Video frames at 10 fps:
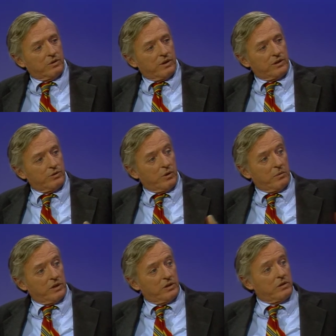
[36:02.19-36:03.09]
address, you want
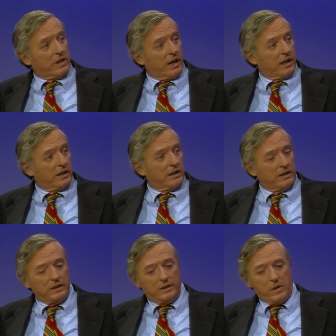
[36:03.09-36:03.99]
me to do that?
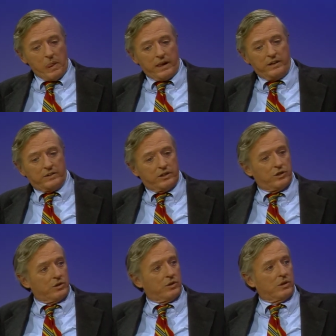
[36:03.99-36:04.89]
He says,
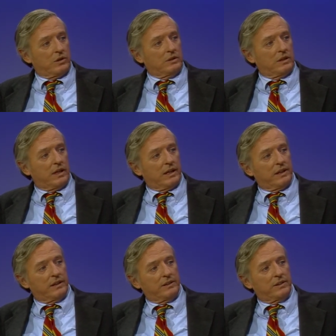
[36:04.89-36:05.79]
sure,
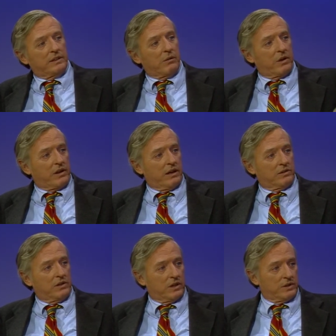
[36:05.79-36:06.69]
and he says, I want
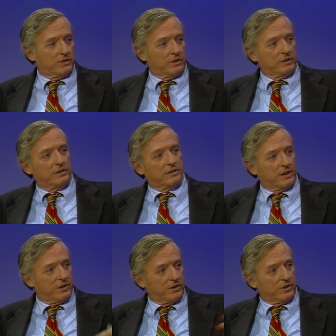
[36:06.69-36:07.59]
$1,000 for it. He says,
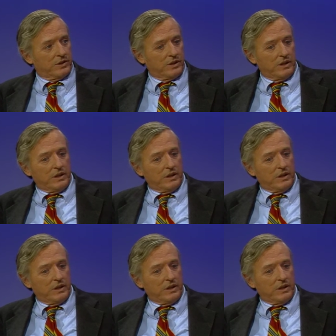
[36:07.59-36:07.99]
okay, sure.